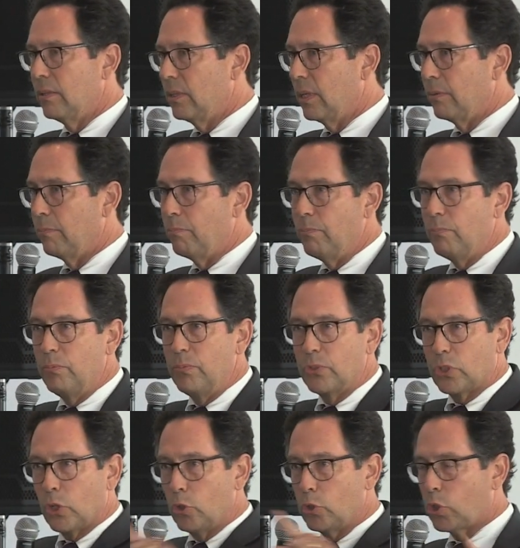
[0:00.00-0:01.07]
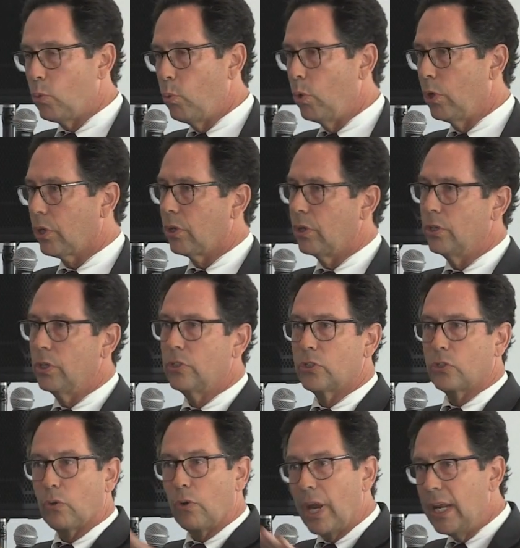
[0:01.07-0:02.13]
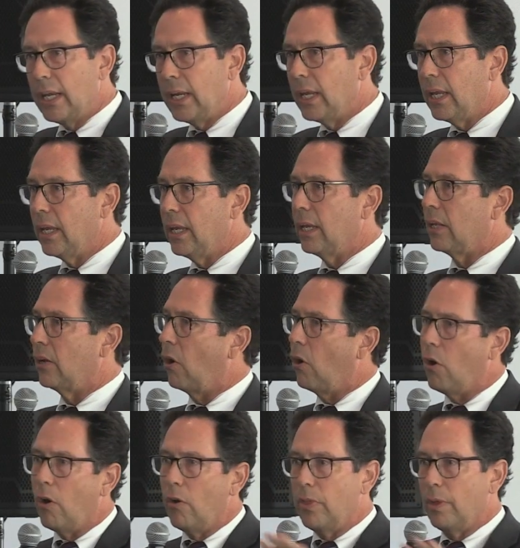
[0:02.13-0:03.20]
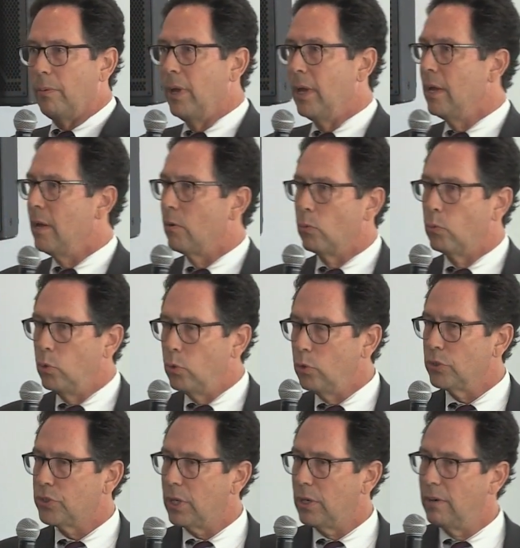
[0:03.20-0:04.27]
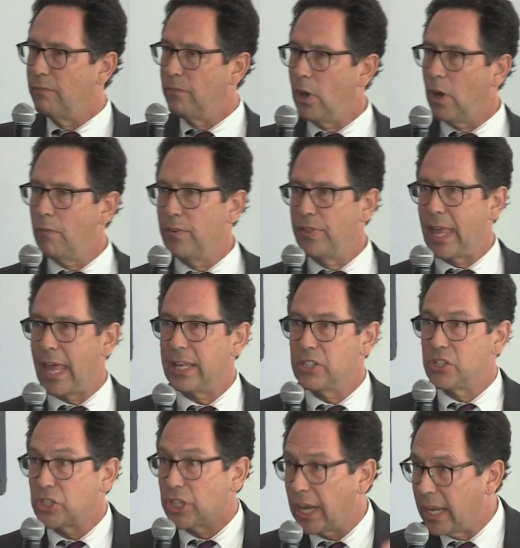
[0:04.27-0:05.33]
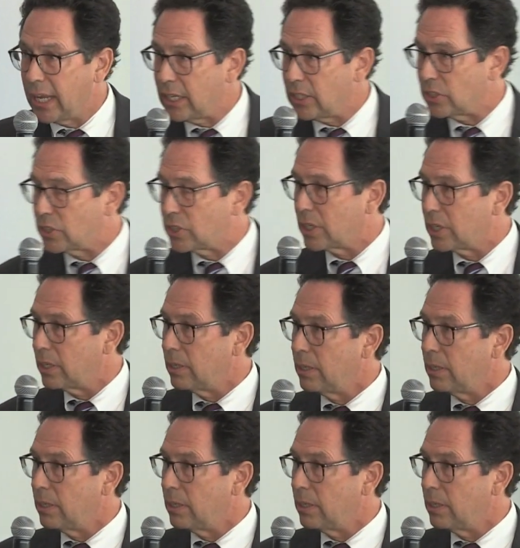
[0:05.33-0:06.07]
the social worker training and all the rules that are involved in that changed.